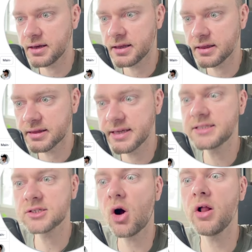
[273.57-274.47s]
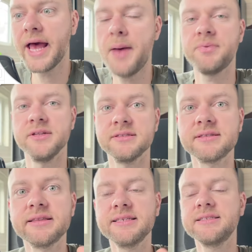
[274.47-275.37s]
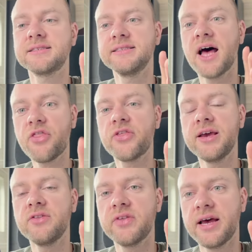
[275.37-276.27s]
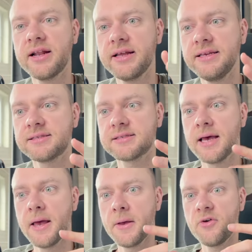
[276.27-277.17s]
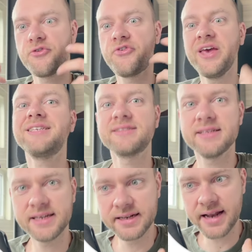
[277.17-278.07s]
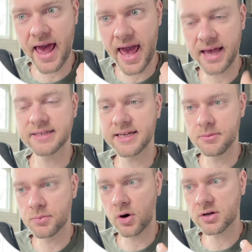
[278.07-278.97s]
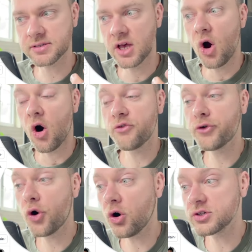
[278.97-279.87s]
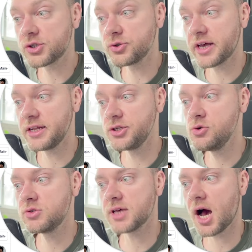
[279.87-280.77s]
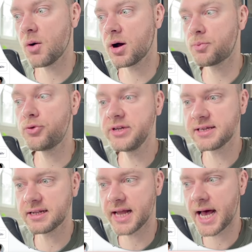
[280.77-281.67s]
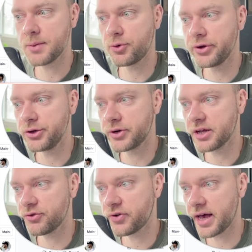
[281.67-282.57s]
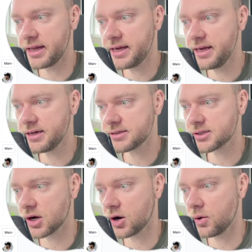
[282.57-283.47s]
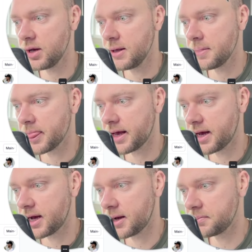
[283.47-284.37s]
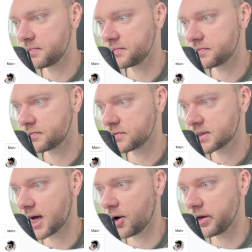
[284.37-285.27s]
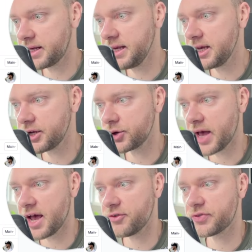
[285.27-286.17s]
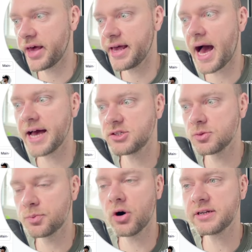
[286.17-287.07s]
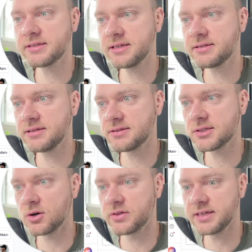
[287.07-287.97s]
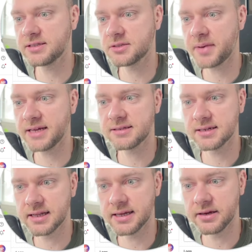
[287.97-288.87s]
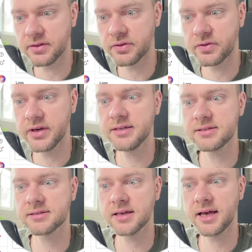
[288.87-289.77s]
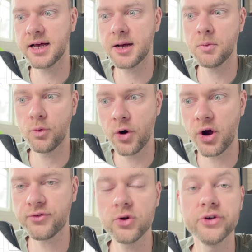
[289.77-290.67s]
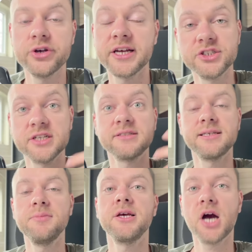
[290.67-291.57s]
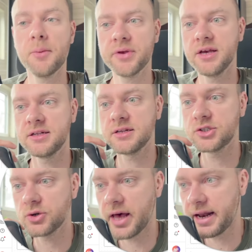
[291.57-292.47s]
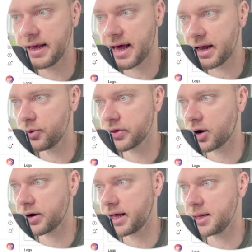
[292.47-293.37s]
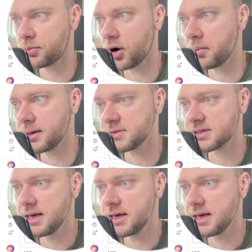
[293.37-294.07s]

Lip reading: this all happens. This is nothing that is fixed in 8inbox. Of course, you can use our preset library you can find here. So down here you have the AI support assistant. So this is basically this workflow. You can just simply copy it to n8n without any problems.